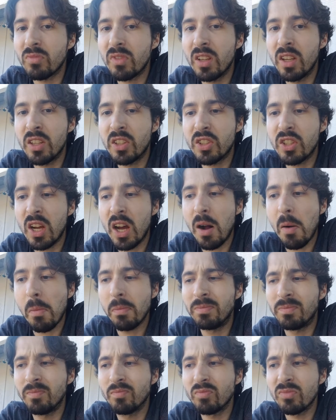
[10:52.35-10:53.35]
It
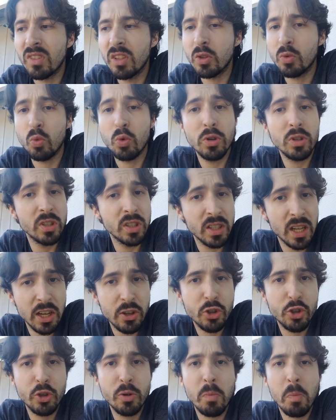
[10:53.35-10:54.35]
is worse in
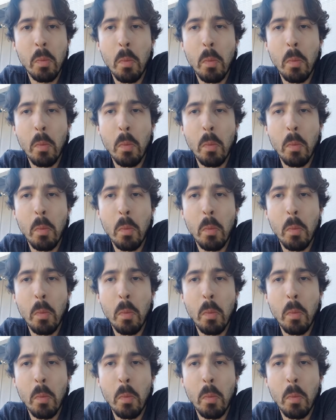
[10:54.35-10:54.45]
texture.